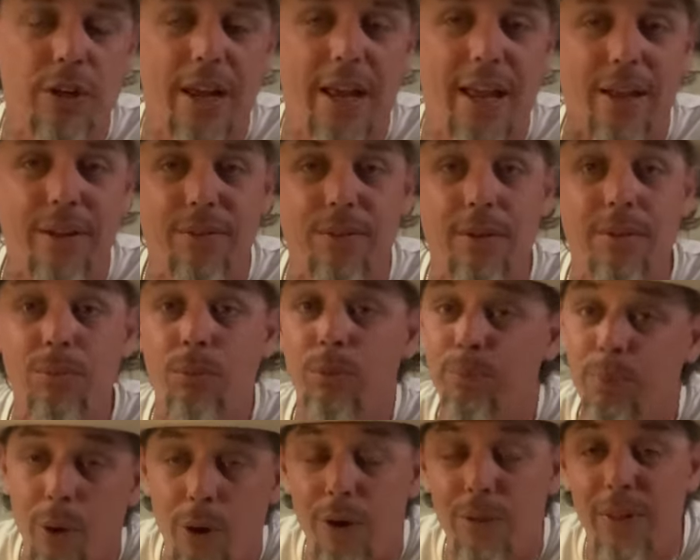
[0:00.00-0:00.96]
And
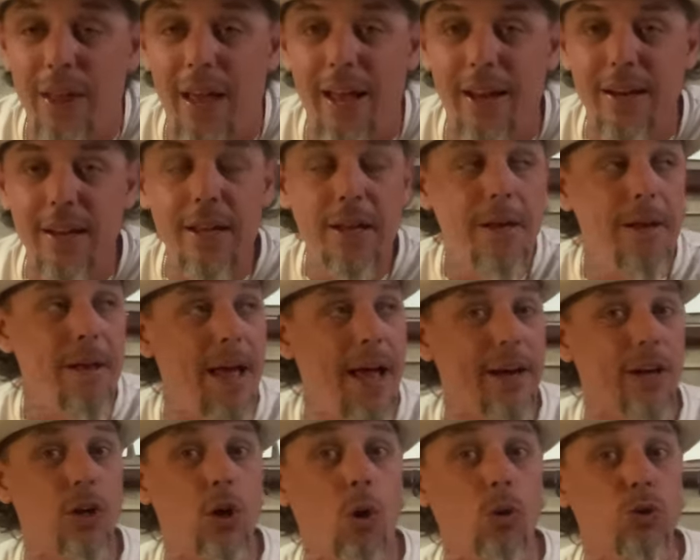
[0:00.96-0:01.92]
part of that
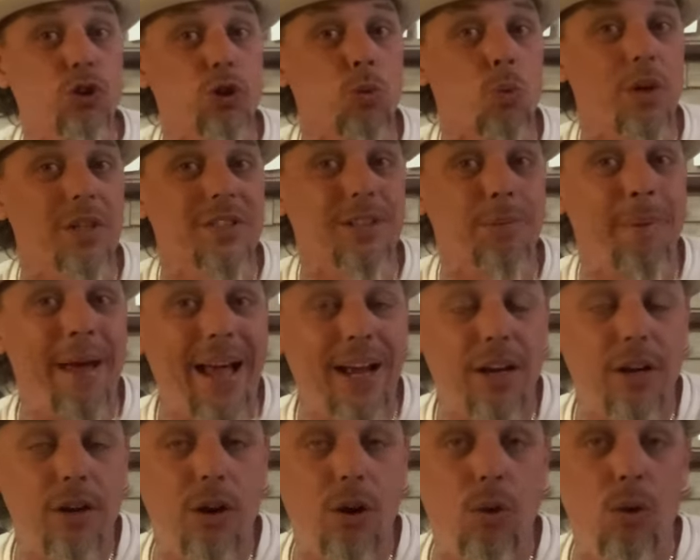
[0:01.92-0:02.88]
agriculture was
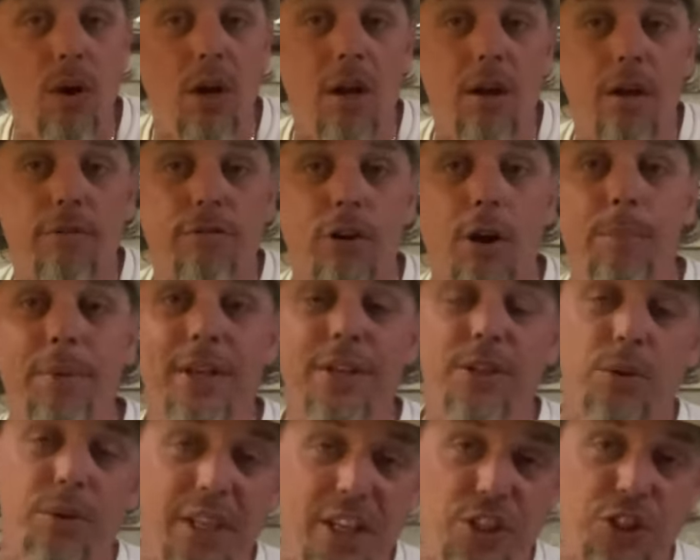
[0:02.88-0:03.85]
tobacco from
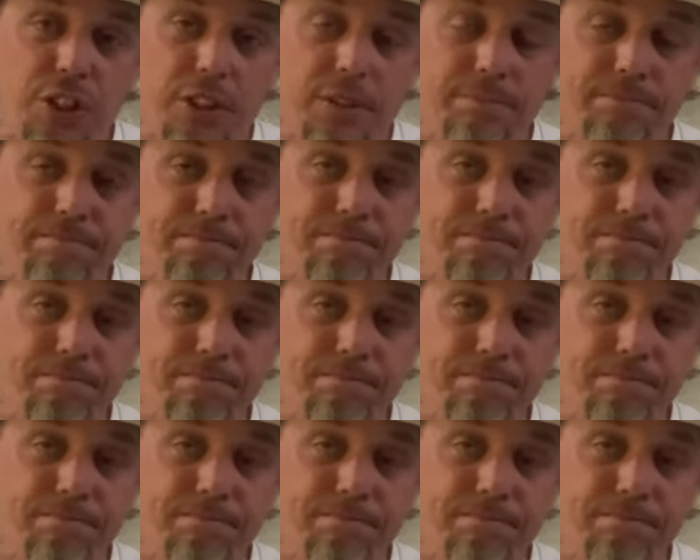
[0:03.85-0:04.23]
Indonesia.